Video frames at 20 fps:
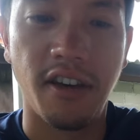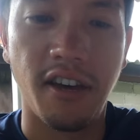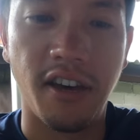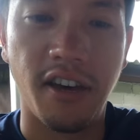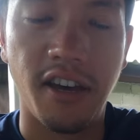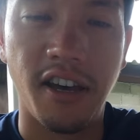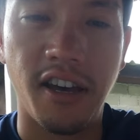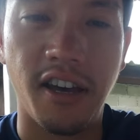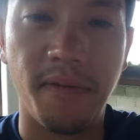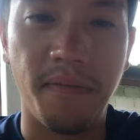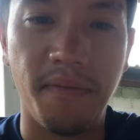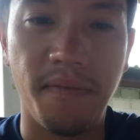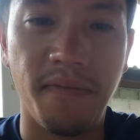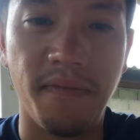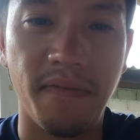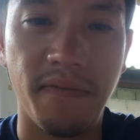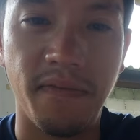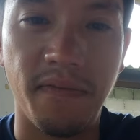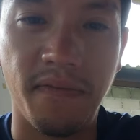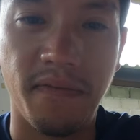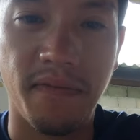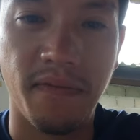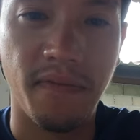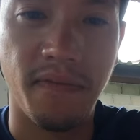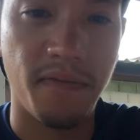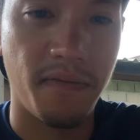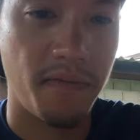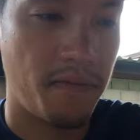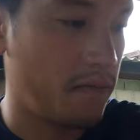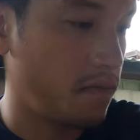Um,
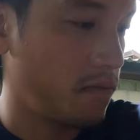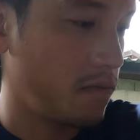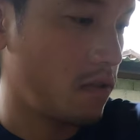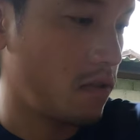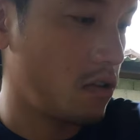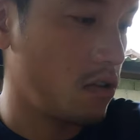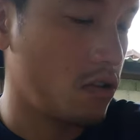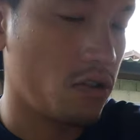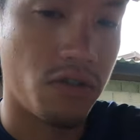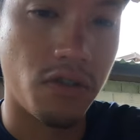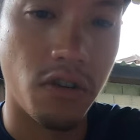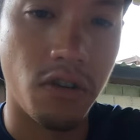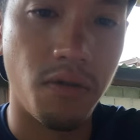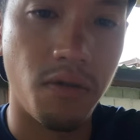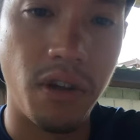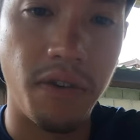so we're